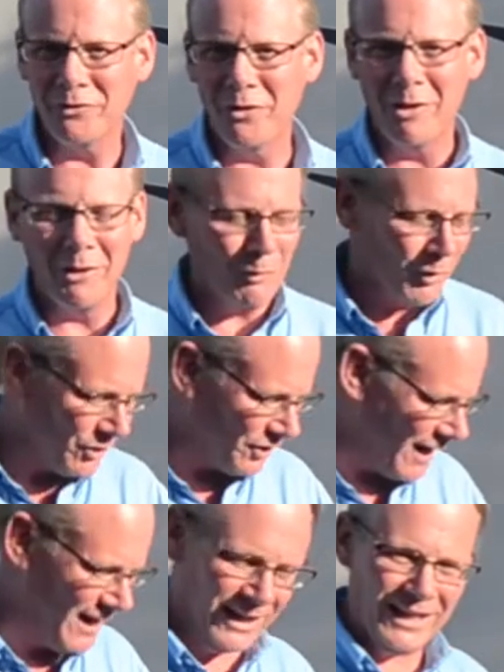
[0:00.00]
is all it will
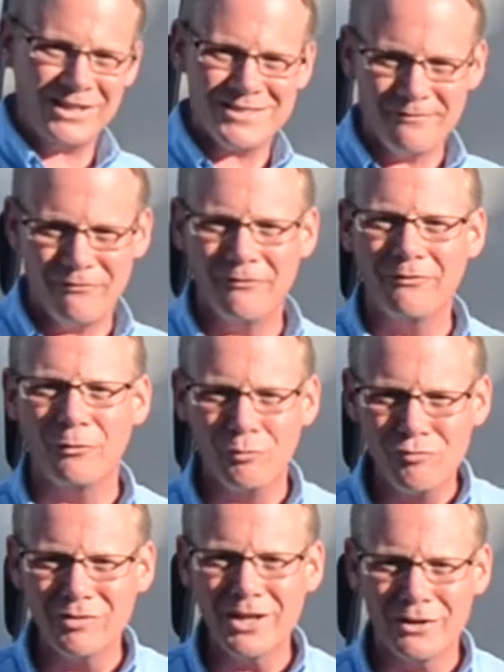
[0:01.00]
take. It's
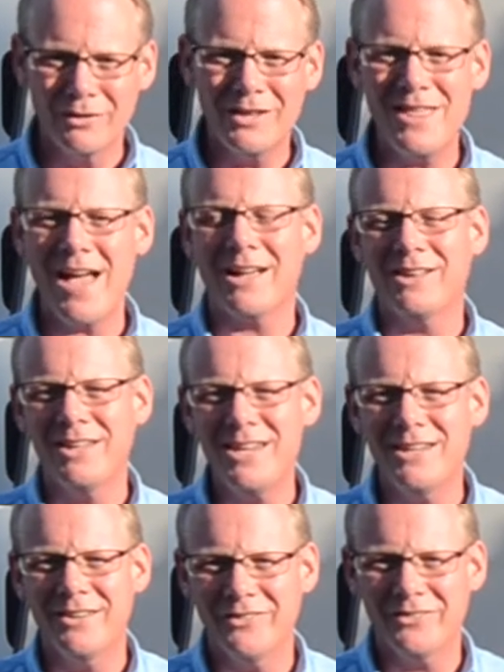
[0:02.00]
literally that
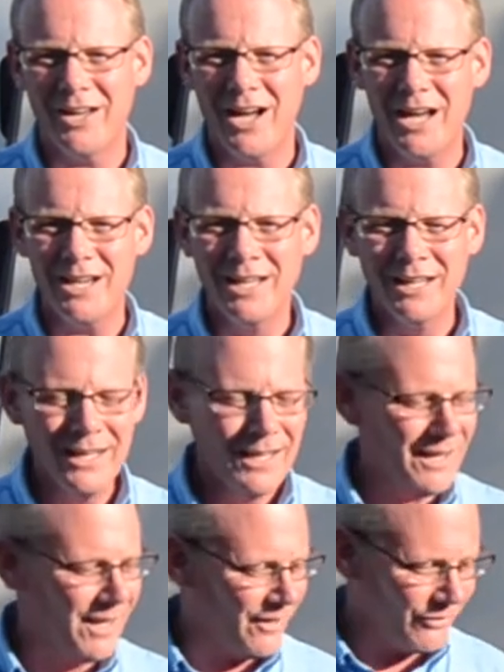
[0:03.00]
clean inside.
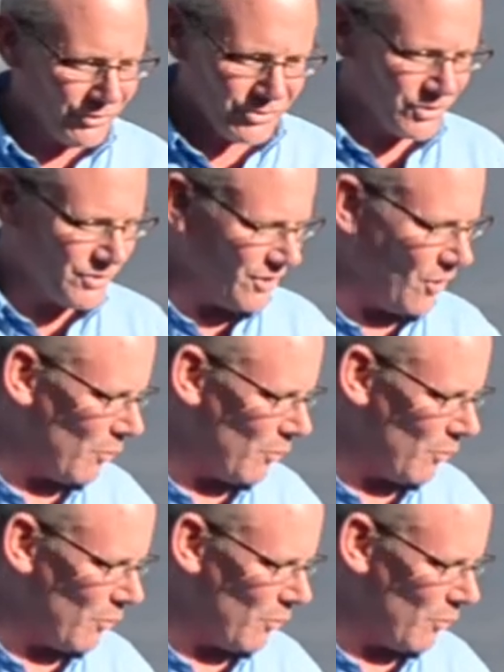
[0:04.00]
Uh, there's just no